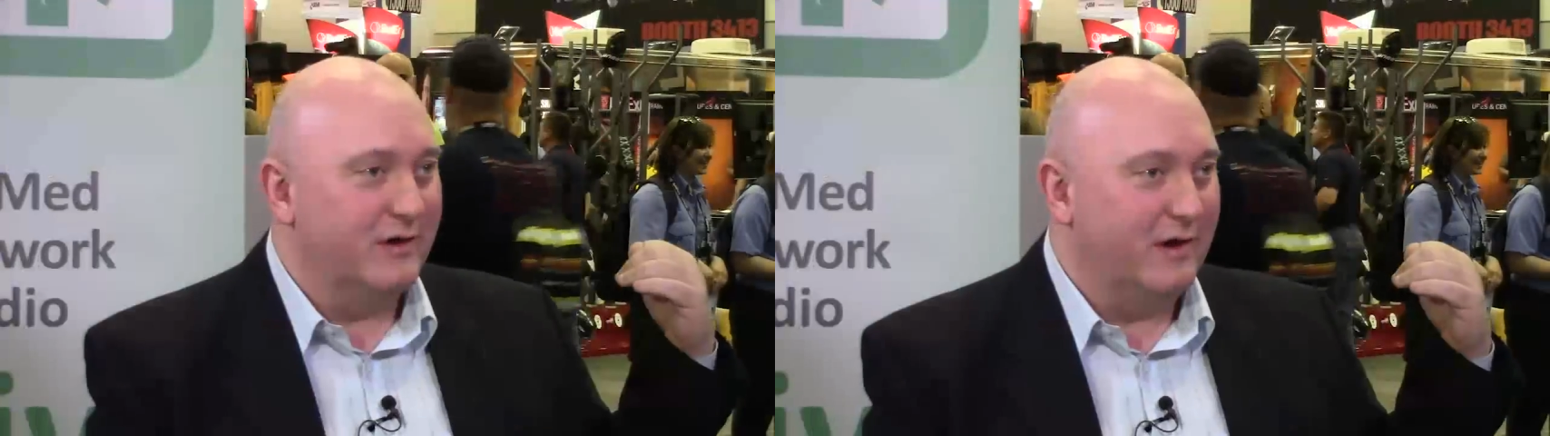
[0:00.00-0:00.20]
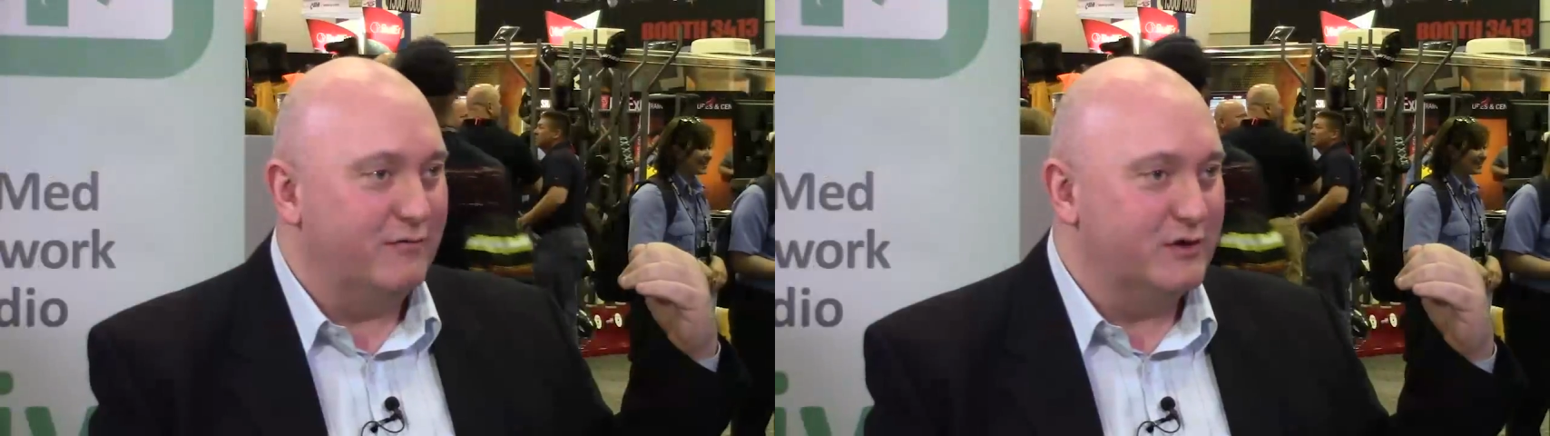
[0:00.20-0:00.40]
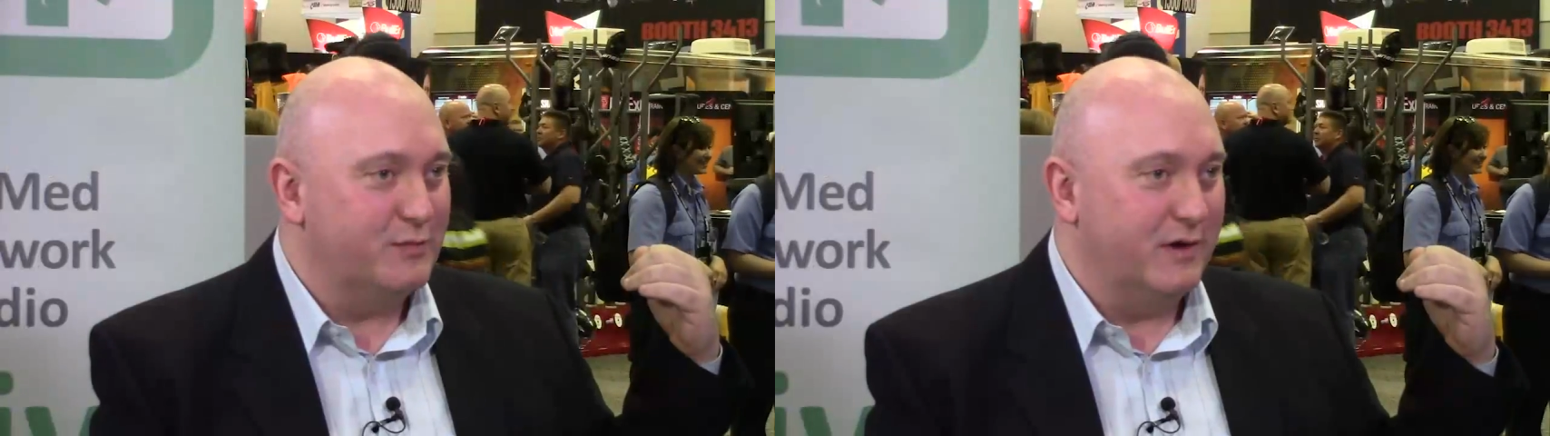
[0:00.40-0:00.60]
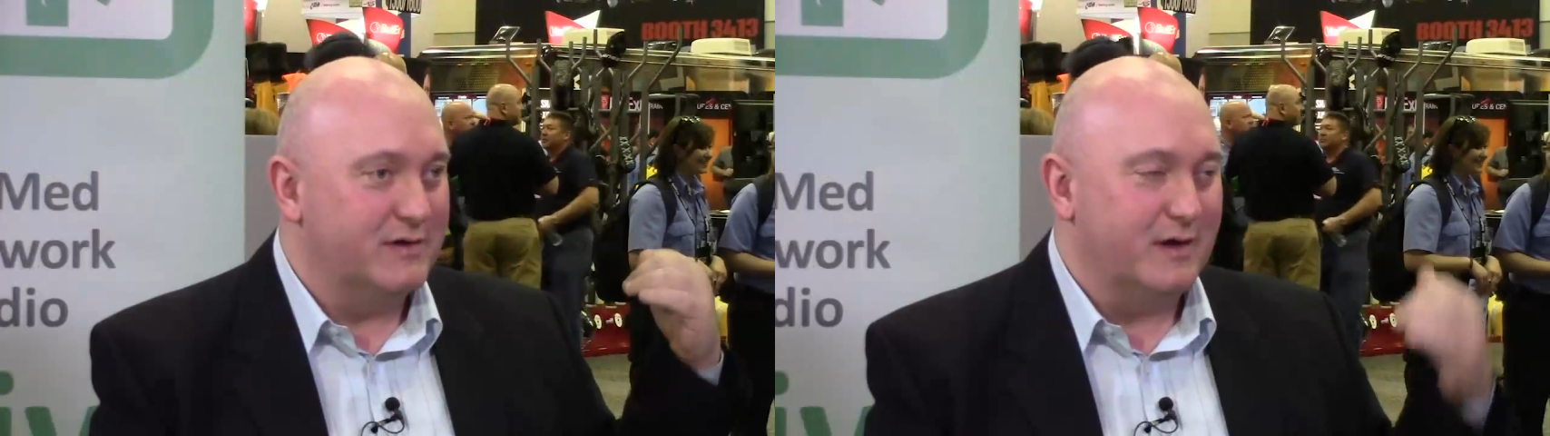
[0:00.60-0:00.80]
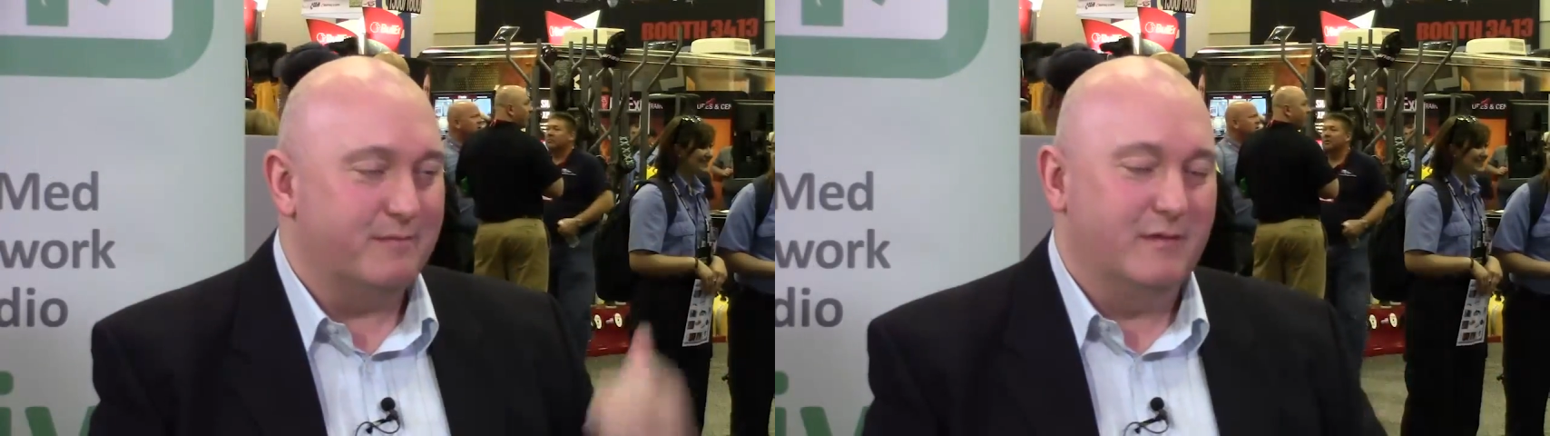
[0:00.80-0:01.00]
that they've just
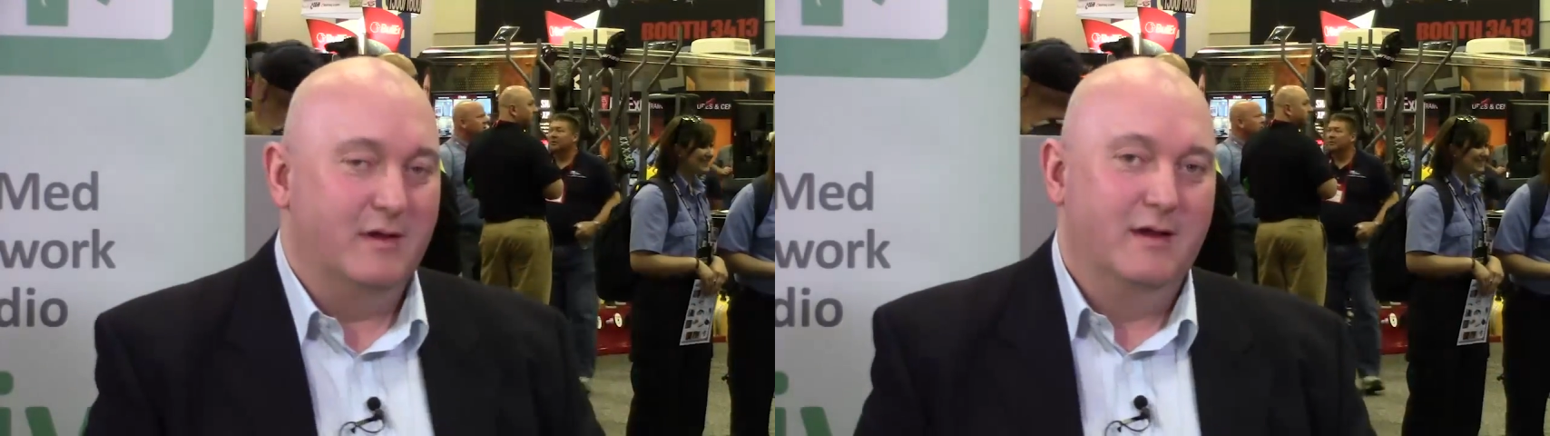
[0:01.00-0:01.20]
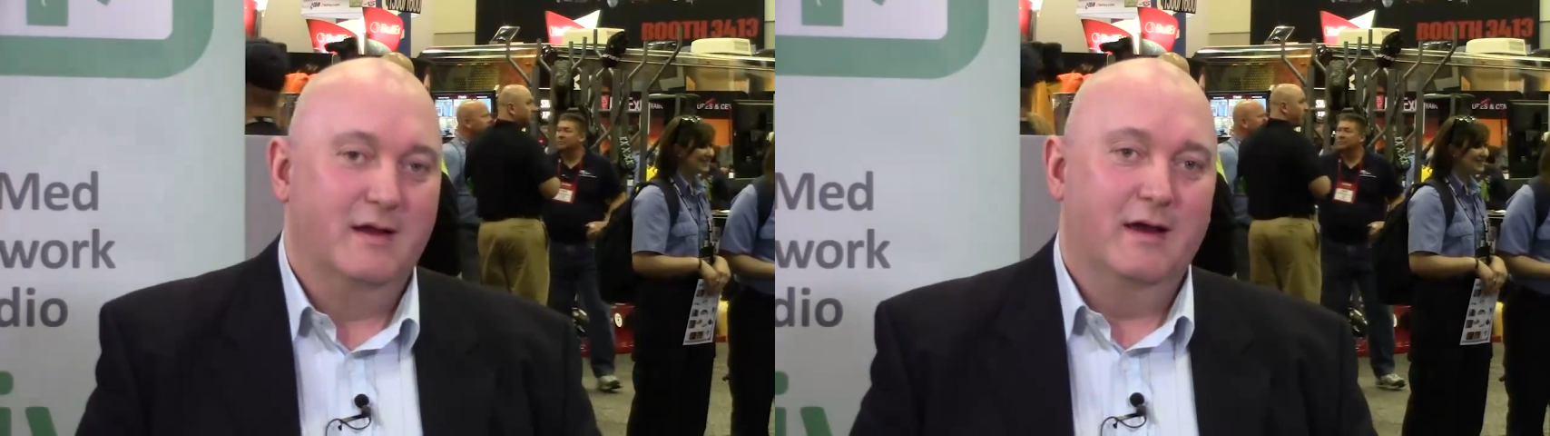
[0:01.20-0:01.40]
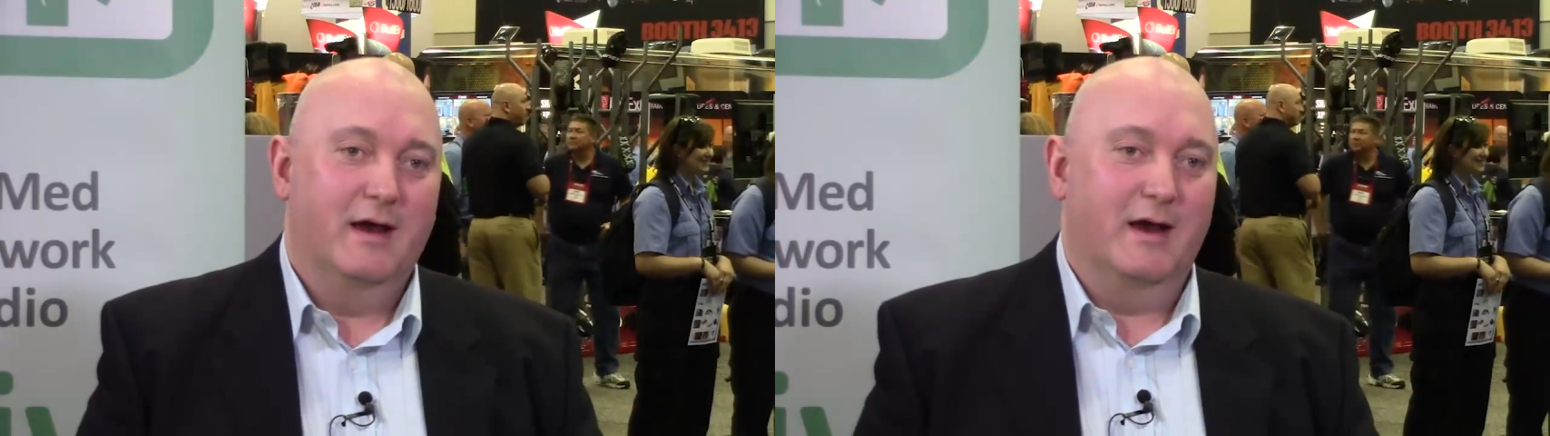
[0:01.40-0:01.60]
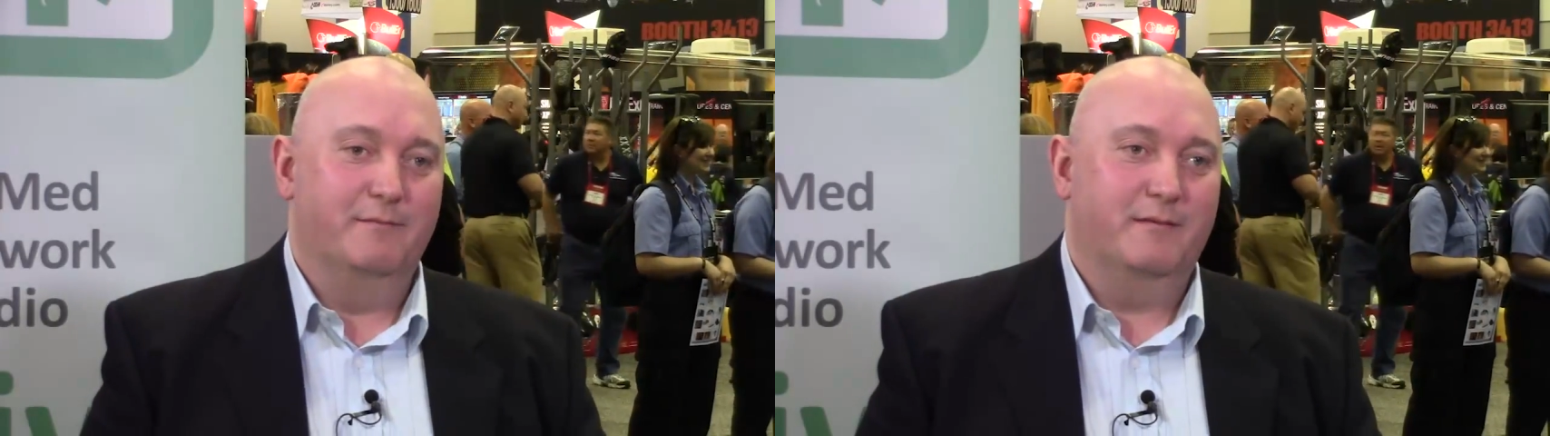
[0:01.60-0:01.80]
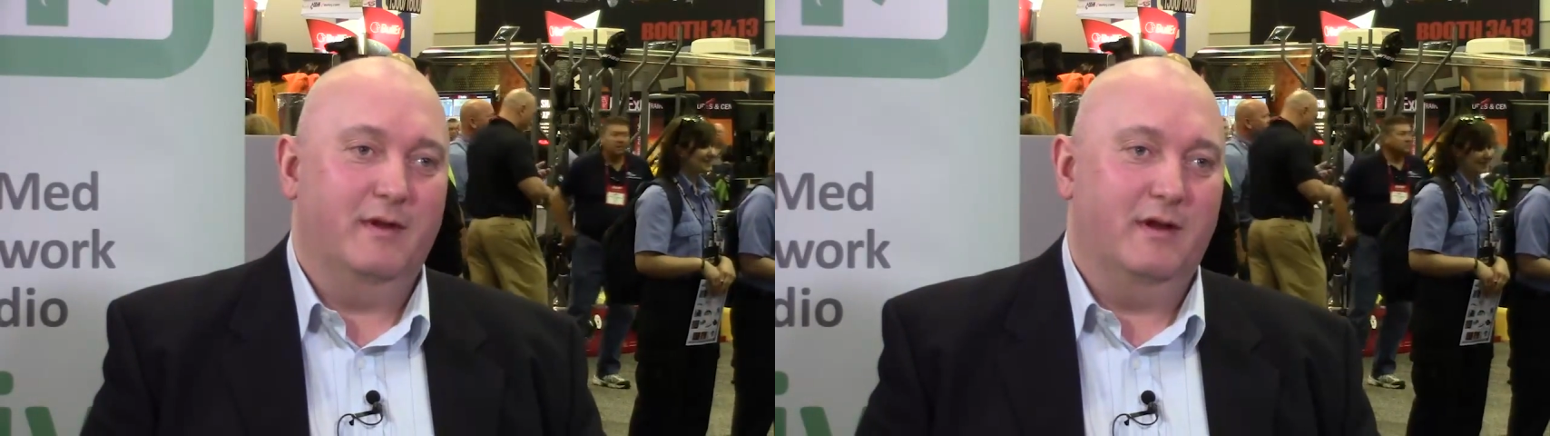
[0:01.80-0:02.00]
picked up.
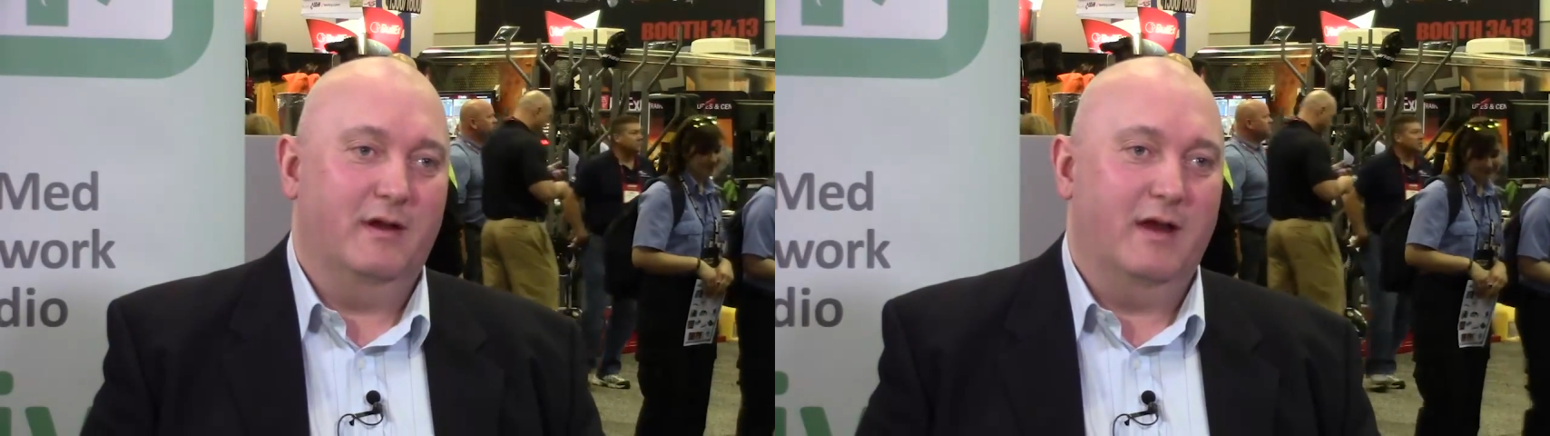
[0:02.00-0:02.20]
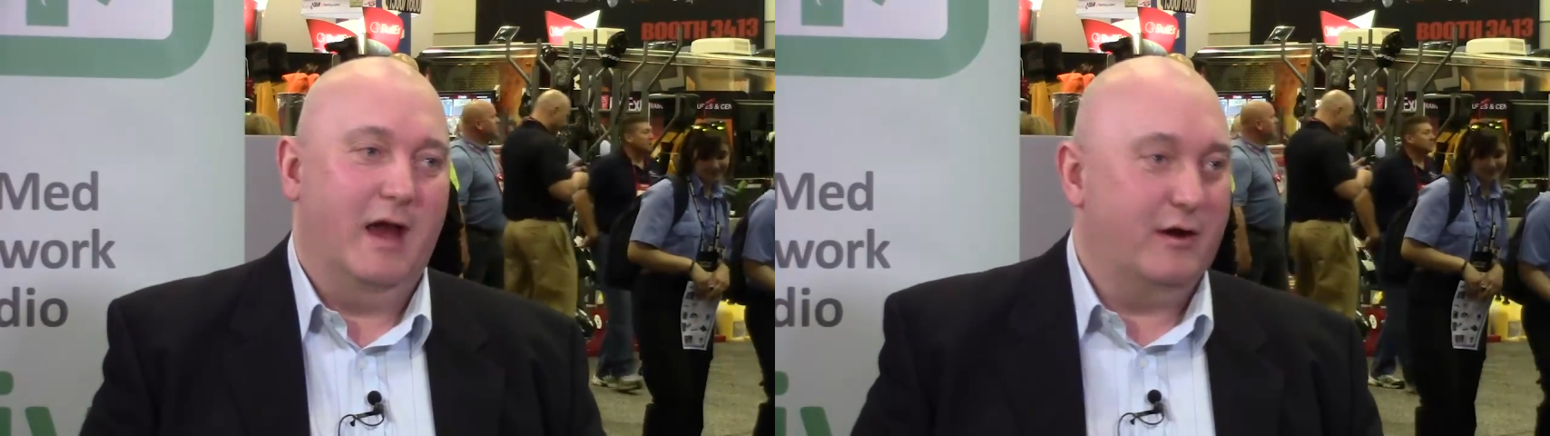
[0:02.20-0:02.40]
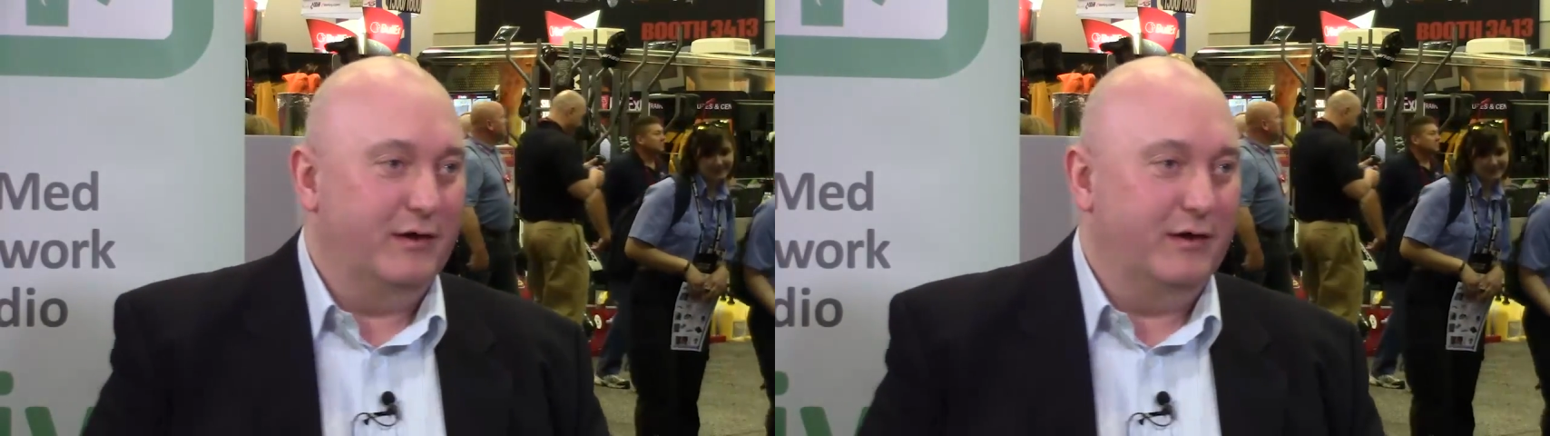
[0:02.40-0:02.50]
How